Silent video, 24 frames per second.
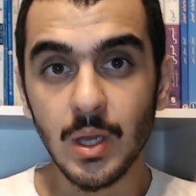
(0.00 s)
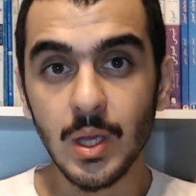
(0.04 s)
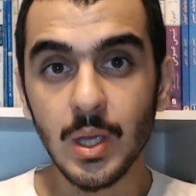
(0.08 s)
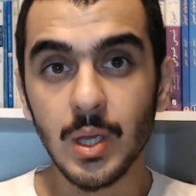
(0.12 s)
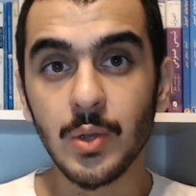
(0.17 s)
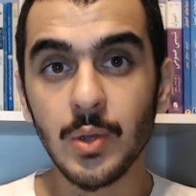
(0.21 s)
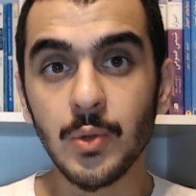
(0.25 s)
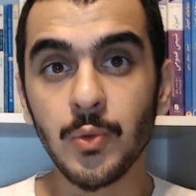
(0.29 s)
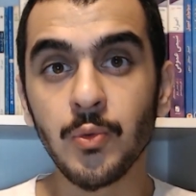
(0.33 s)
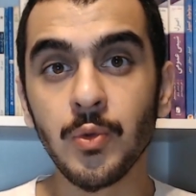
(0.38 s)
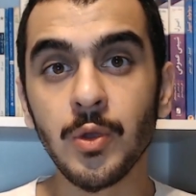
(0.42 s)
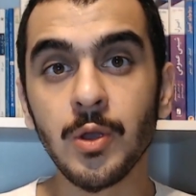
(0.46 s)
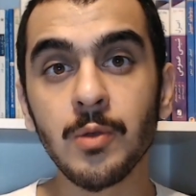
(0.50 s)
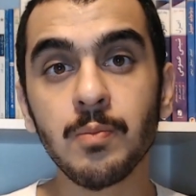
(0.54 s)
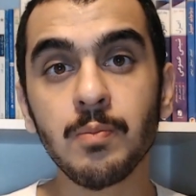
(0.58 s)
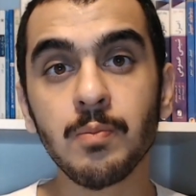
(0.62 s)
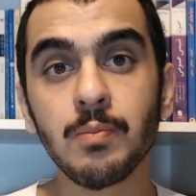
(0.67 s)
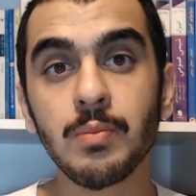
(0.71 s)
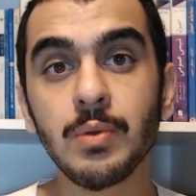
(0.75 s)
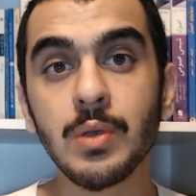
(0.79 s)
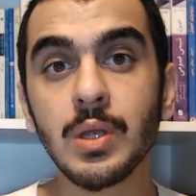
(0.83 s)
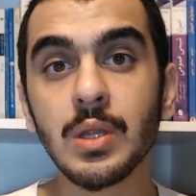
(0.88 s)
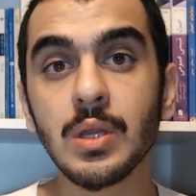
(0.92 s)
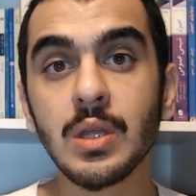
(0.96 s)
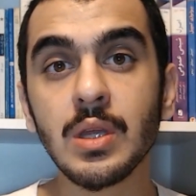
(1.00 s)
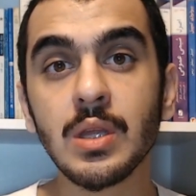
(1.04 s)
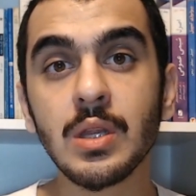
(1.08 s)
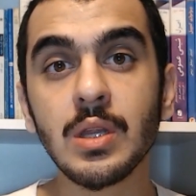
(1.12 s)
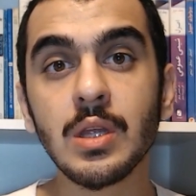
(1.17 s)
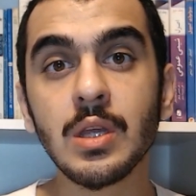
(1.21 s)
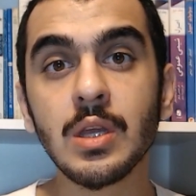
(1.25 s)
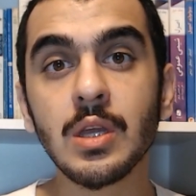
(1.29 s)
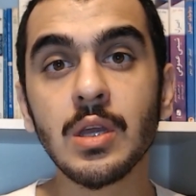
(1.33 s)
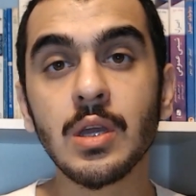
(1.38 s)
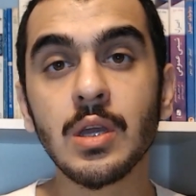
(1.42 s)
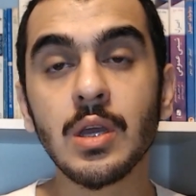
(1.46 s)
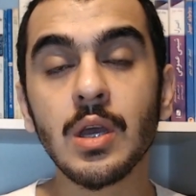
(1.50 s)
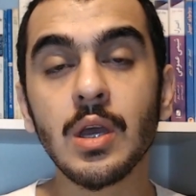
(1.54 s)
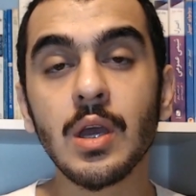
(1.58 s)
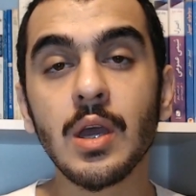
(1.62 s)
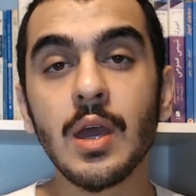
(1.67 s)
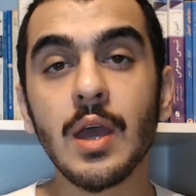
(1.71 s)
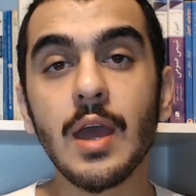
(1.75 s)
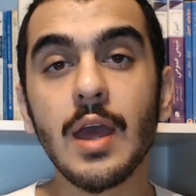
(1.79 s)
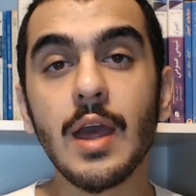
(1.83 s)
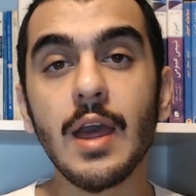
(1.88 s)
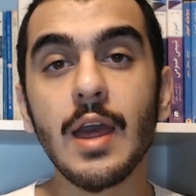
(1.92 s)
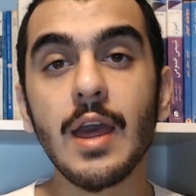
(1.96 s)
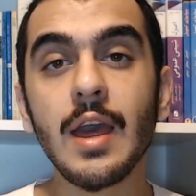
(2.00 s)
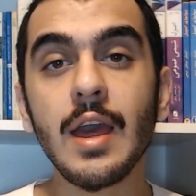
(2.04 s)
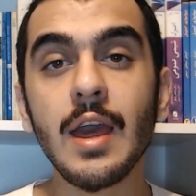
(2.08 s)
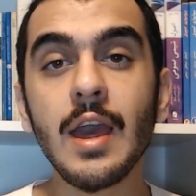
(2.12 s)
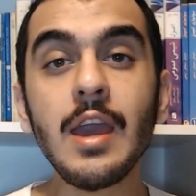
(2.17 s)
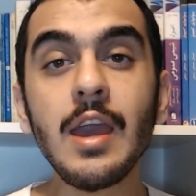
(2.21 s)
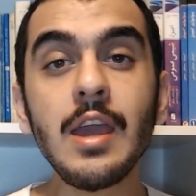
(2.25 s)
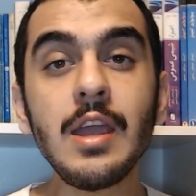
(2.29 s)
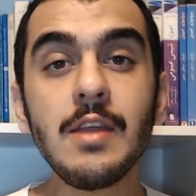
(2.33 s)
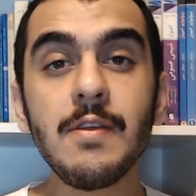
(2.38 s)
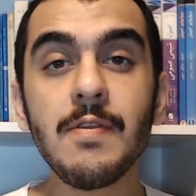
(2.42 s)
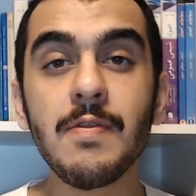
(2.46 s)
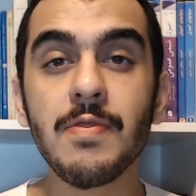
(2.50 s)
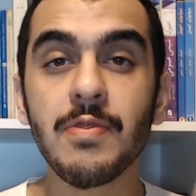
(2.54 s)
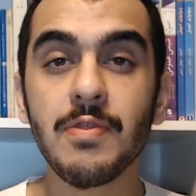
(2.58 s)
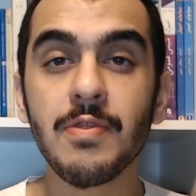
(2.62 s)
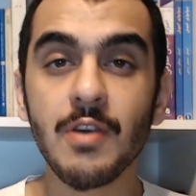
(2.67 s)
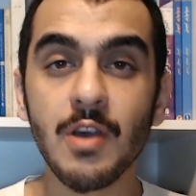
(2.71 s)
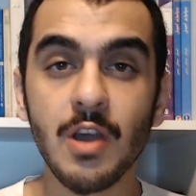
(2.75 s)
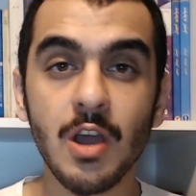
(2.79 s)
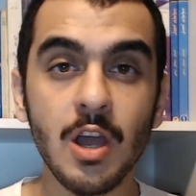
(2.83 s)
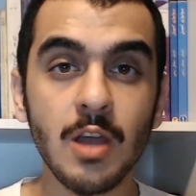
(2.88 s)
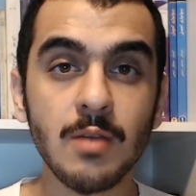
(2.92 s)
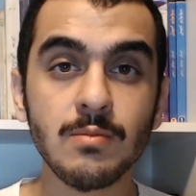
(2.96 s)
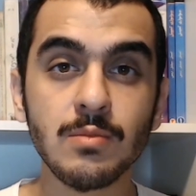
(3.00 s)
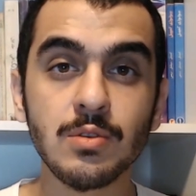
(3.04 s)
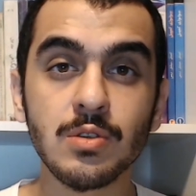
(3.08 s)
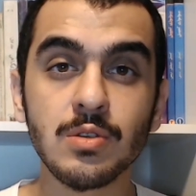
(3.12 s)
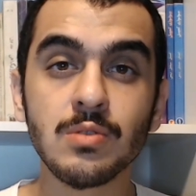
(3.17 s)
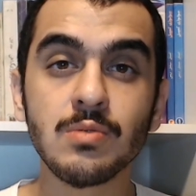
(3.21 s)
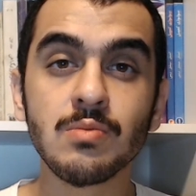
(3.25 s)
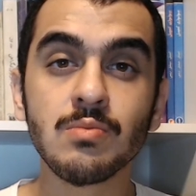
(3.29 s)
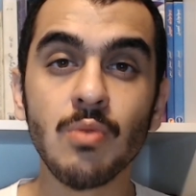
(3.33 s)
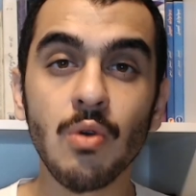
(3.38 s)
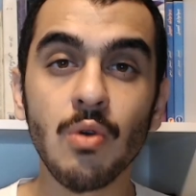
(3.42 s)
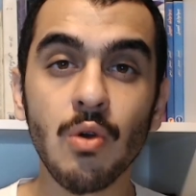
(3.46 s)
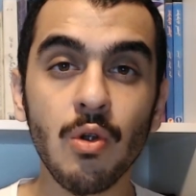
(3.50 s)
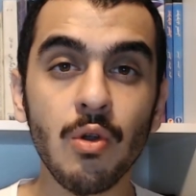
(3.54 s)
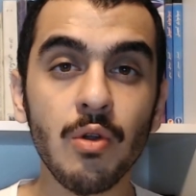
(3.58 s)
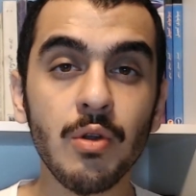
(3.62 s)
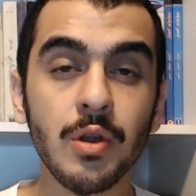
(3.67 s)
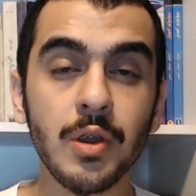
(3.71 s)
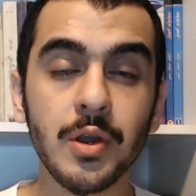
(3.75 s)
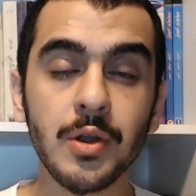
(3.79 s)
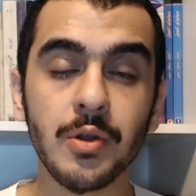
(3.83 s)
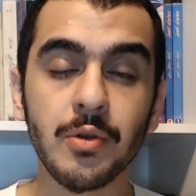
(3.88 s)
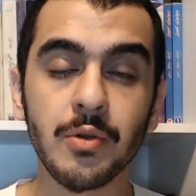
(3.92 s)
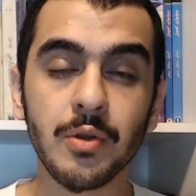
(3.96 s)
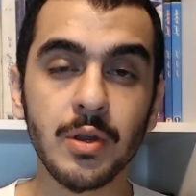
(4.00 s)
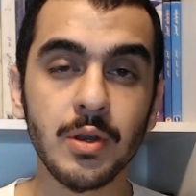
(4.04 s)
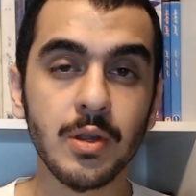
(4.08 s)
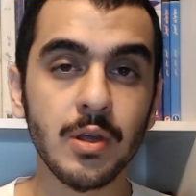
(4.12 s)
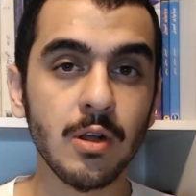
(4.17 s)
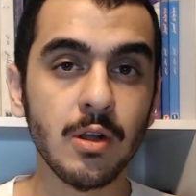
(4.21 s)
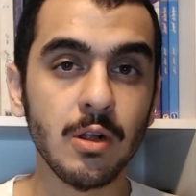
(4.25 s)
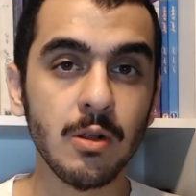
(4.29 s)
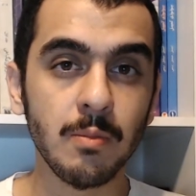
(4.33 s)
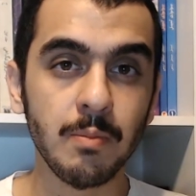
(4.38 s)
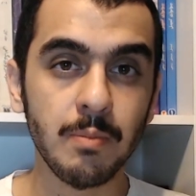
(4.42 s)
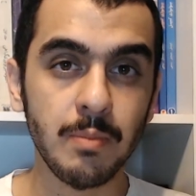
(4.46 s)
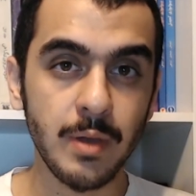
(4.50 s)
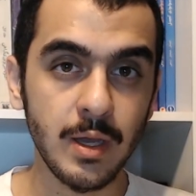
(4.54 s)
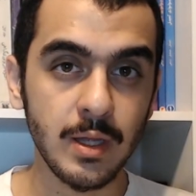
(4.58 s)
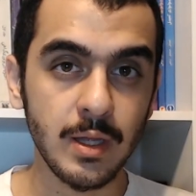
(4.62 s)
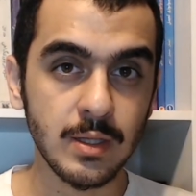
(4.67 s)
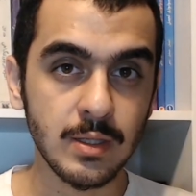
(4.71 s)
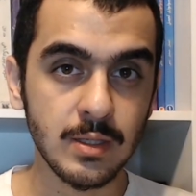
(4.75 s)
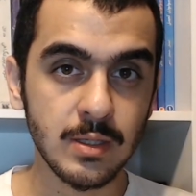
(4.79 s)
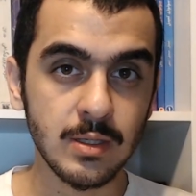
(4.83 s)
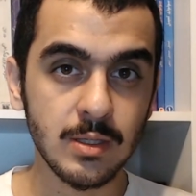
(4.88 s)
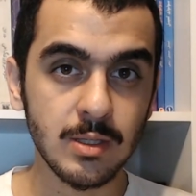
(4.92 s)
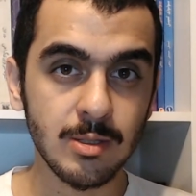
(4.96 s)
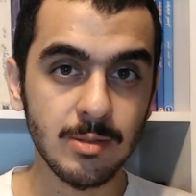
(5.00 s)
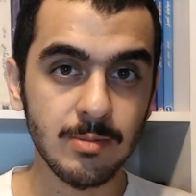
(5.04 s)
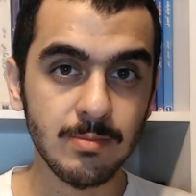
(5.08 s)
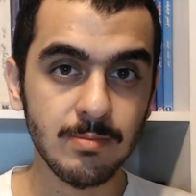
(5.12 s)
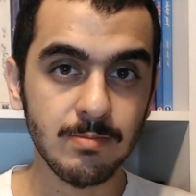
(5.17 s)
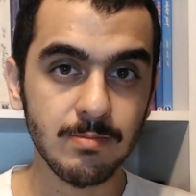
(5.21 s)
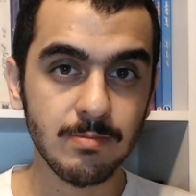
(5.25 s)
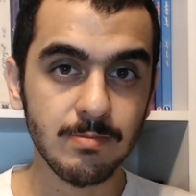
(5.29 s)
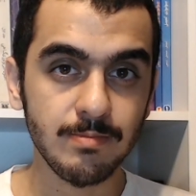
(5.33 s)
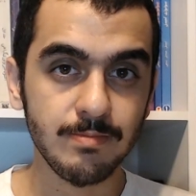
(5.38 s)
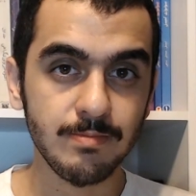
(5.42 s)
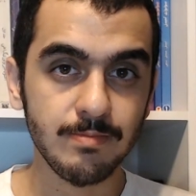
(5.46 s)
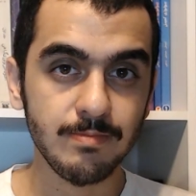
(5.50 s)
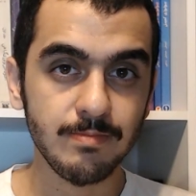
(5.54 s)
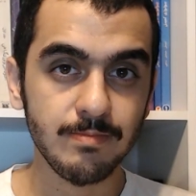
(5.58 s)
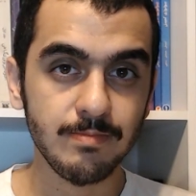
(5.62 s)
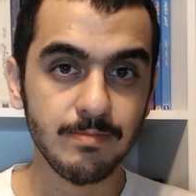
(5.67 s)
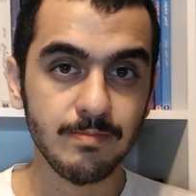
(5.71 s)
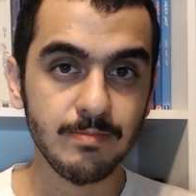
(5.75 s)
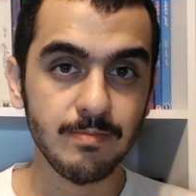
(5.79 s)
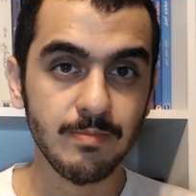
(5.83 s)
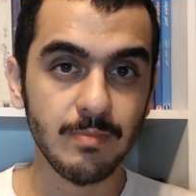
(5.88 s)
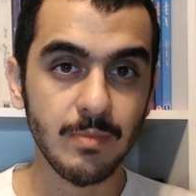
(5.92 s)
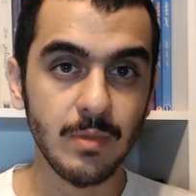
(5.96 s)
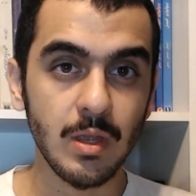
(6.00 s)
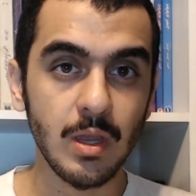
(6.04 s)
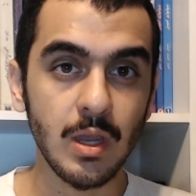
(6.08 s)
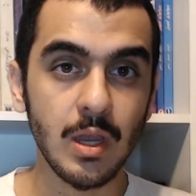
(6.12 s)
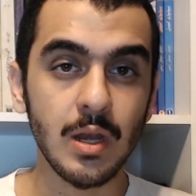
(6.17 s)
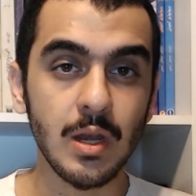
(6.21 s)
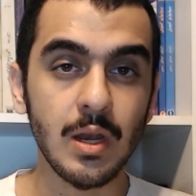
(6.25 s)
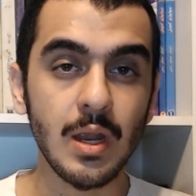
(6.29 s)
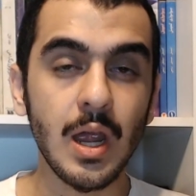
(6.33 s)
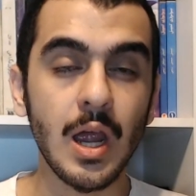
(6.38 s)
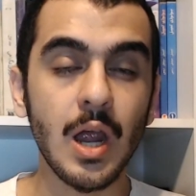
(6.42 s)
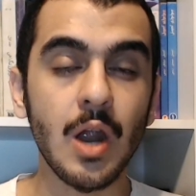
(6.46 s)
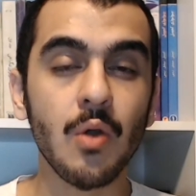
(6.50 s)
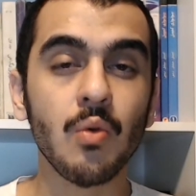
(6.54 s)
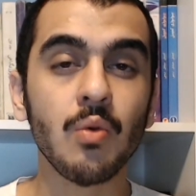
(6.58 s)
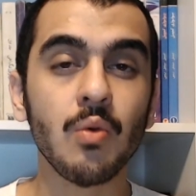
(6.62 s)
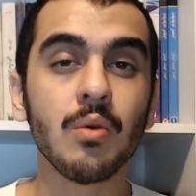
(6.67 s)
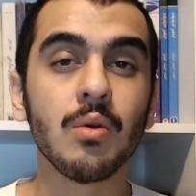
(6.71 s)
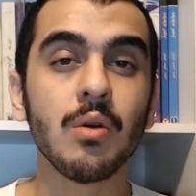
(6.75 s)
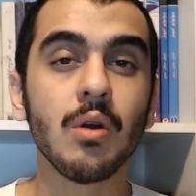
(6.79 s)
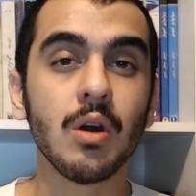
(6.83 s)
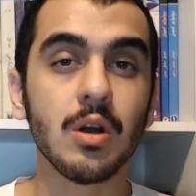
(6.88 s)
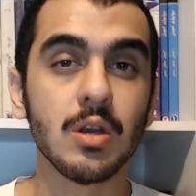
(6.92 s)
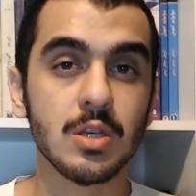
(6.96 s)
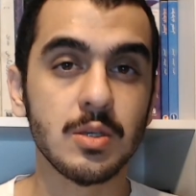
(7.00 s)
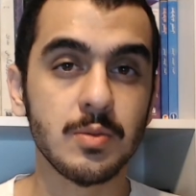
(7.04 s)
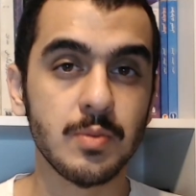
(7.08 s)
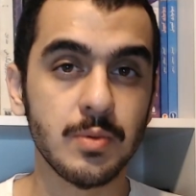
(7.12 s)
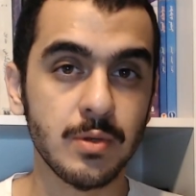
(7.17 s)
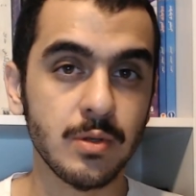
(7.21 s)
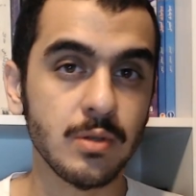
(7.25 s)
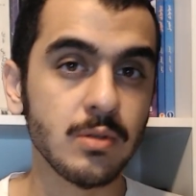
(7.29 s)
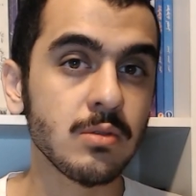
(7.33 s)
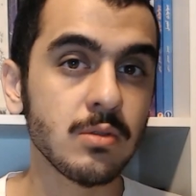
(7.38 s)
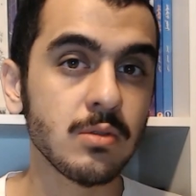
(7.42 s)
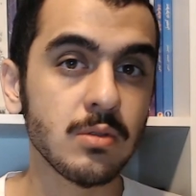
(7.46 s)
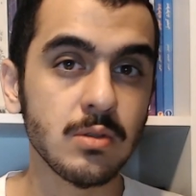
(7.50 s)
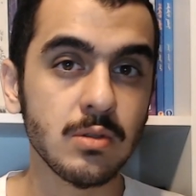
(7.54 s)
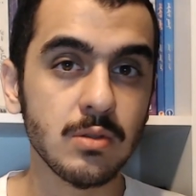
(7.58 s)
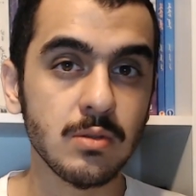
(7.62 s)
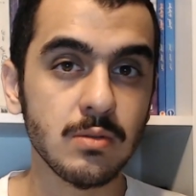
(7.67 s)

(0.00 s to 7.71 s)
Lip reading: we would be needing 8 times more critical beds in our hospitals.